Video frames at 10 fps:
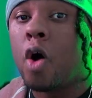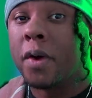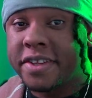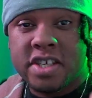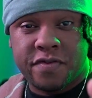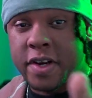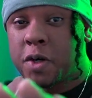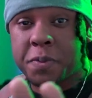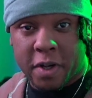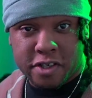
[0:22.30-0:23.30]
Oh, and this
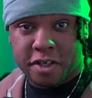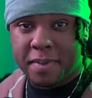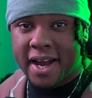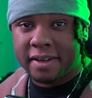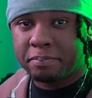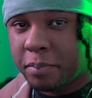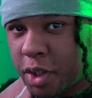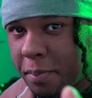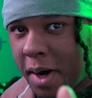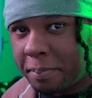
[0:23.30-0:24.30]
video is sponsored by
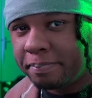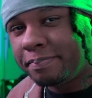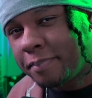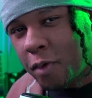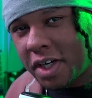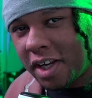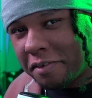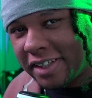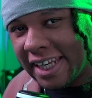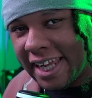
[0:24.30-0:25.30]
your mom. What a lovely